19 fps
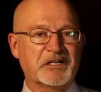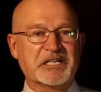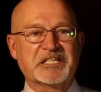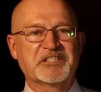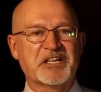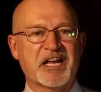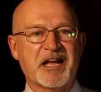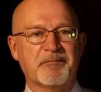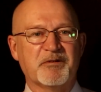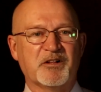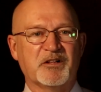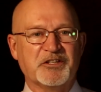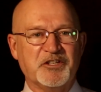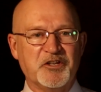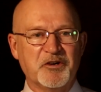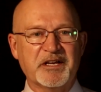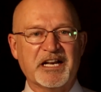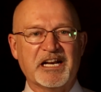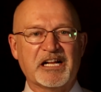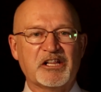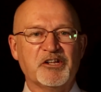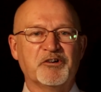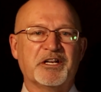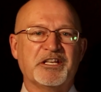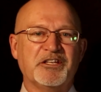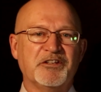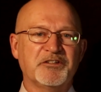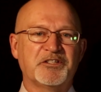For example, you can
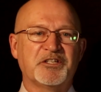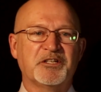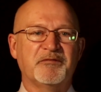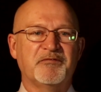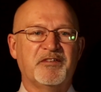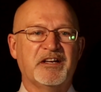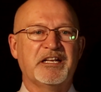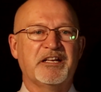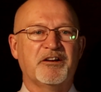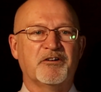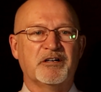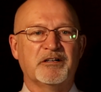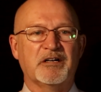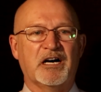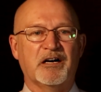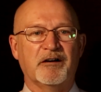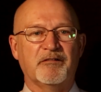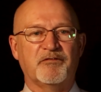include a YouTube video